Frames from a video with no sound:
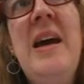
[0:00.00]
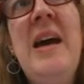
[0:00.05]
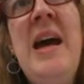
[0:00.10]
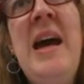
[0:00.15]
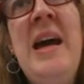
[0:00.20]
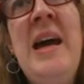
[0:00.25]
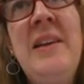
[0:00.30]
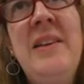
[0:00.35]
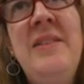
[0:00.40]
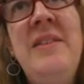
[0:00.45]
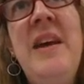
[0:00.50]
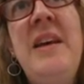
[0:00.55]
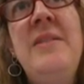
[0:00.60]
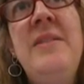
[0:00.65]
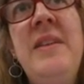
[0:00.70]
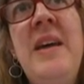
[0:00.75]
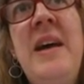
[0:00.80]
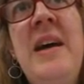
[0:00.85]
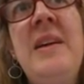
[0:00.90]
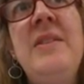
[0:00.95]

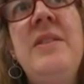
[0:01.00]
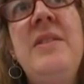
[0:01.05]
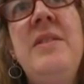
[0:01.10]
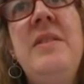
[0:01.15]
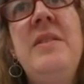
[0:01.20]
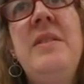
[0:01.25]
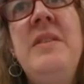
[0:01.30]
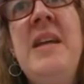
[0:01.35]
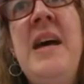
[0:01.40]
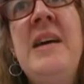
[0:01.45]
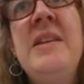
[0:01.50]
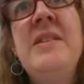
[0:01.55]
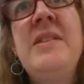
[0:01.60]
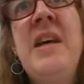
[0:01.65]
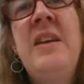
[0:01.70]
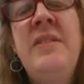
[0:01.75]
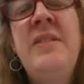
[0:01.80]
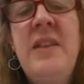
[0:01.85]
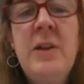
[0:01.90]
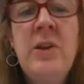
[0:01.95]
access that
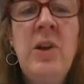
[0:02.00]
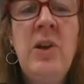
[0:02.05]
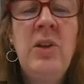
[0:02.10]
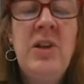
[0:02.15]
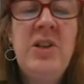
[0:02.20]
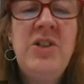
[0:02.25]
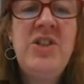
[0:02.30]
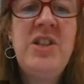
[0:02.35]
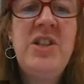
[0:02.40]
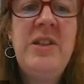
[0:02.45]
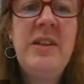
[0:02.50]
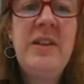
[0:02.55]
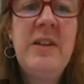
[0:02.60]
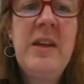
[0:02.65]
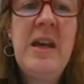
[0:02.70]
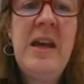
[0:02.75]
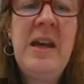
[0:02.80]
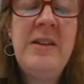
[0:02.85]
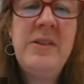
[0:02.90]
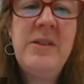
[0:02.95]
tacit knowledge
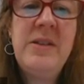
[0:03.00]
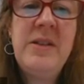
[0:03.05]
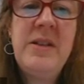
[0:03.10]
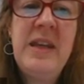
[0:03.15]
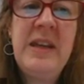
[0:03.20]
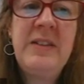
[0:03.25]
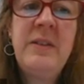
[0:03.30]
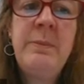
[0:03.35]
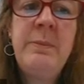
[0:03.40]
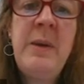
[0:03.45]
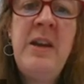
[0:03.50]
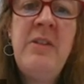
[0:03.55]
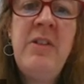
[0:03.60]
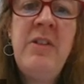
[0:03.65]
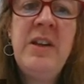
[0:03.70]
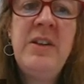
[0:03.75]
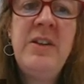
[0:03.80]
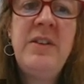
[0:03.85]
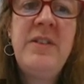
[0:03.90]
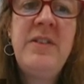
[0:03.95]
and
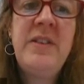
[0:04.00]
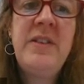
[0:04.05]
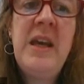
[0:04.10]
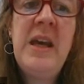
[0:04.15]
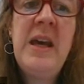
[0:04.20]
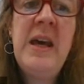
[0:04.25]
experience,